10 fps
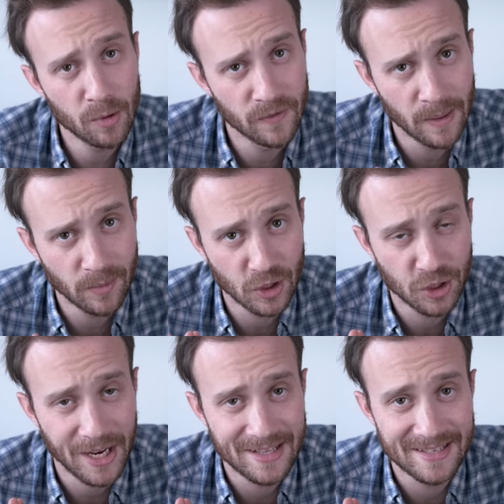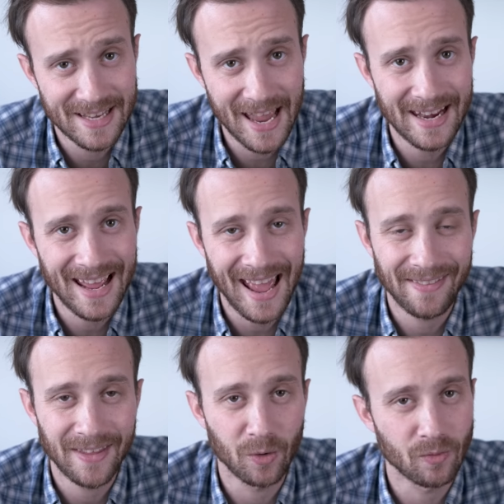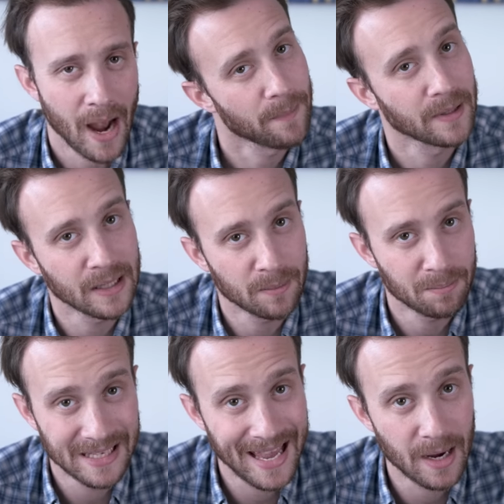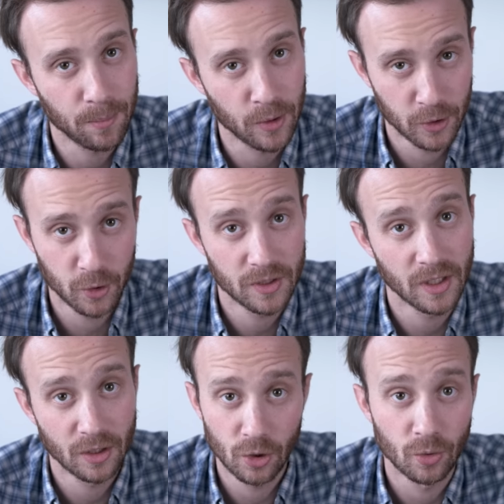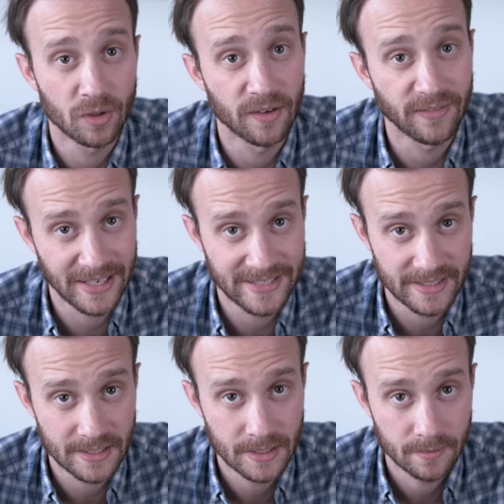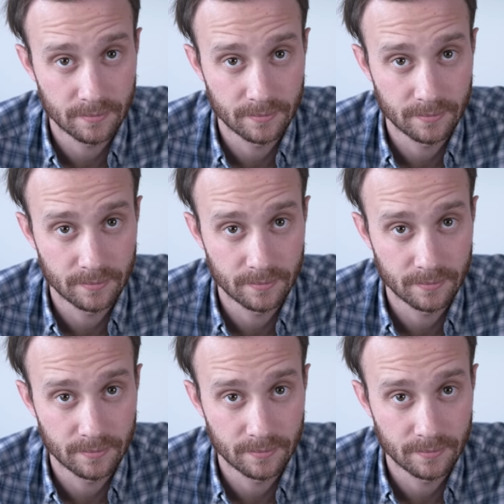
moved them to Shenzhen, and they rapidly began producing new devices.